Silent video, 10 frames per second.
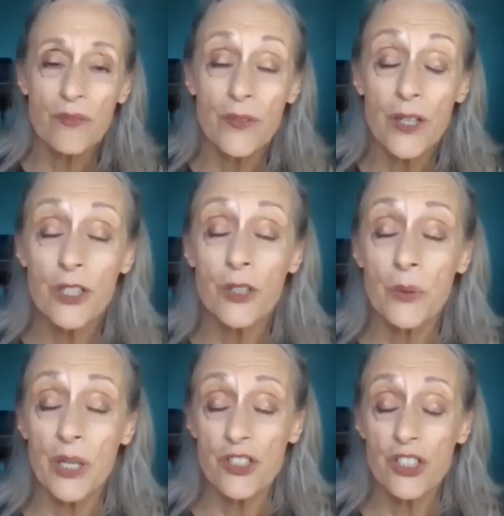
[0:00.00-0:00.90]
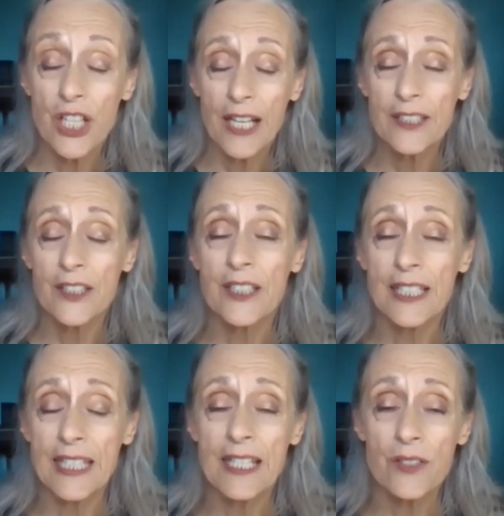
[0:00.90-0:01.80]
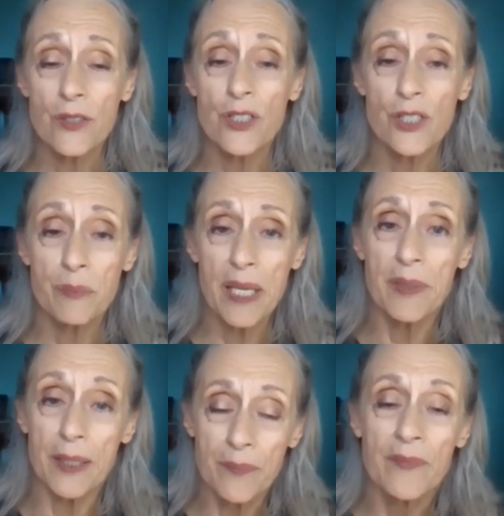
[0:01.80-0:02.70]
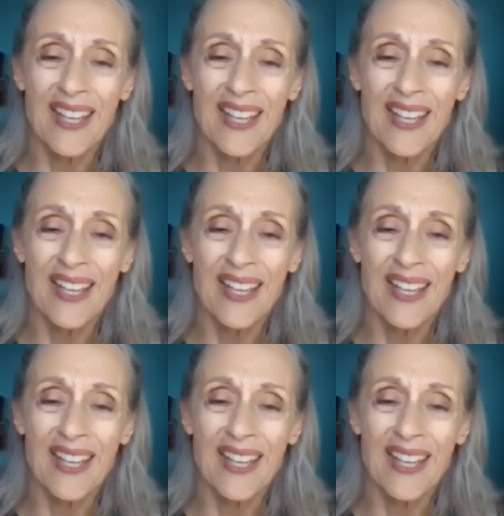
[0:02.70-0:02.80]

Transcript: a very good question, Tyler, and the answer is maybe.